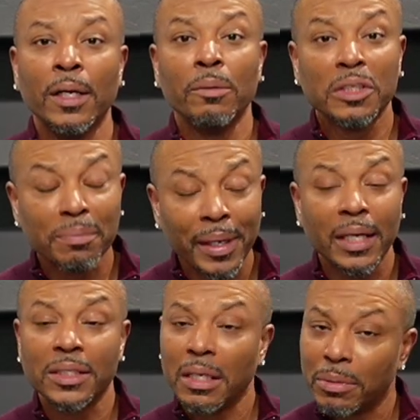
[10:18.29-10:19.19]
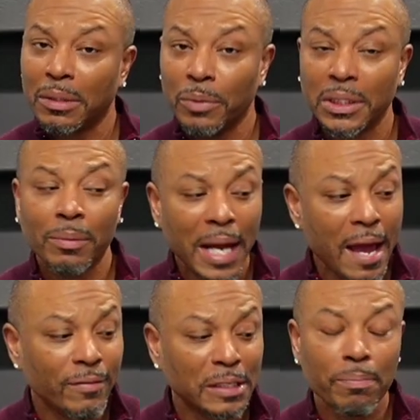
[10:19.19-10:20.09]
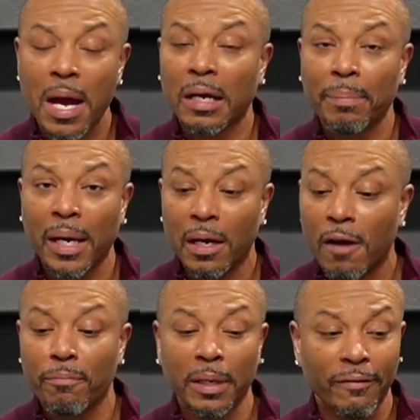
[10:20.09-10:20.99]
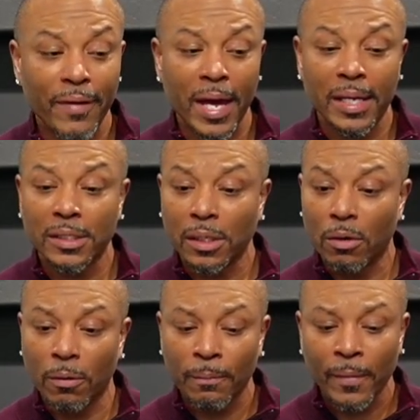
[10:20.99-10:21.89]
which means she would have this product paid off pretty fast. So